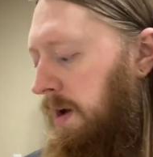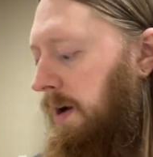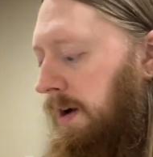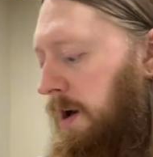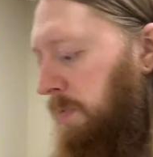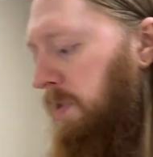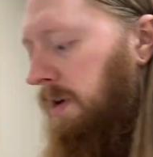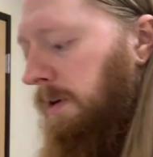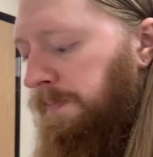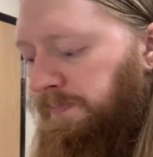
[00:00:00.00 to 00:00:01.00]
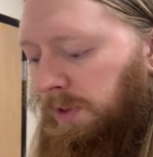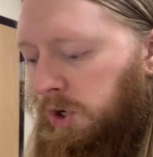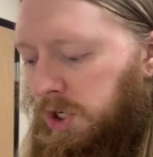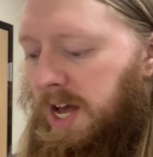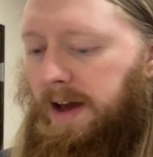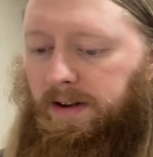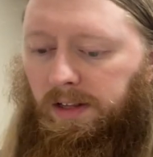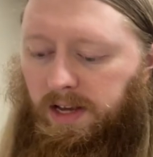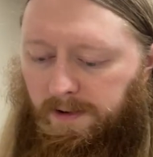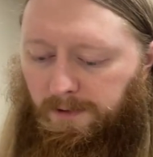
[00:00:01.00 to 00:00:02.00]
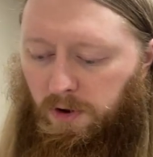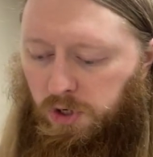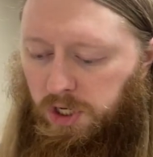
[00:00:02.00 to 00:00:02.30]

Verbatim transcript: Um, so she had to leave.